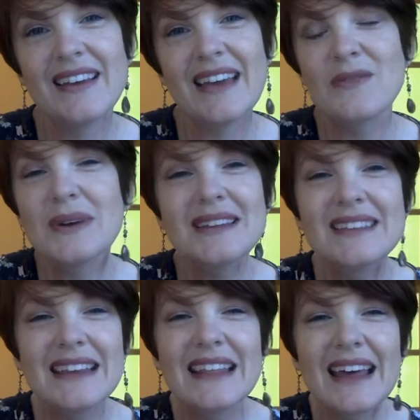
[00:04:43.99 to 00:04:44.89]
And we
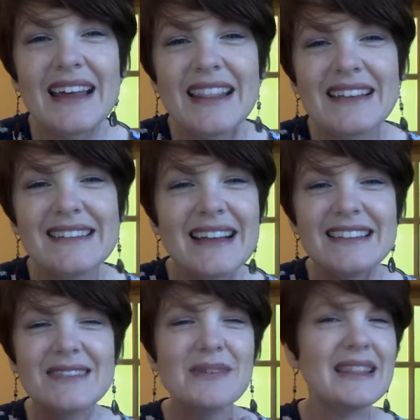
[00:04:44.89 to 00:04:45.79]
see that that's not
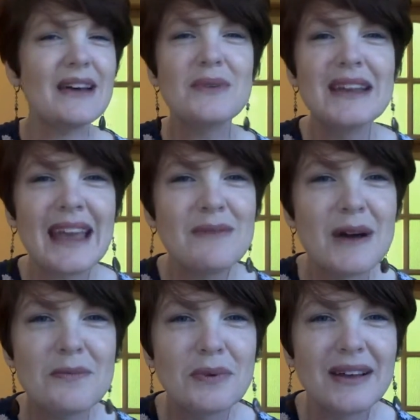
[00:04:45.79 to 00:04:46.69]
something that we came
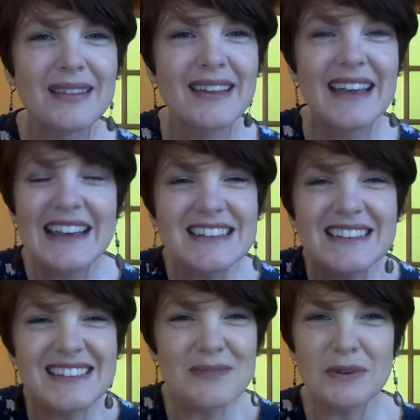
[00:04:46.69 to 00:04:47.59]
up with. It's
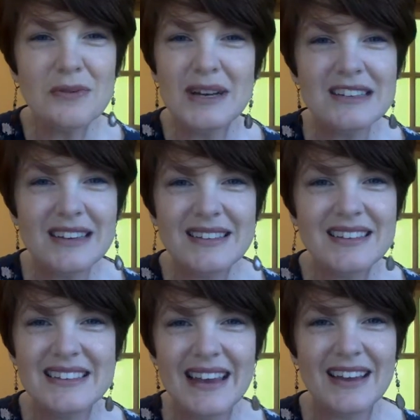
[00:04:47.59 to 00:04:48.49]
just simply what
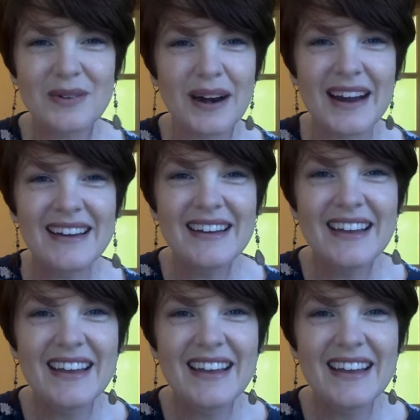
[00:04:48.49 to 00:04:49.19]
Jesus did, right?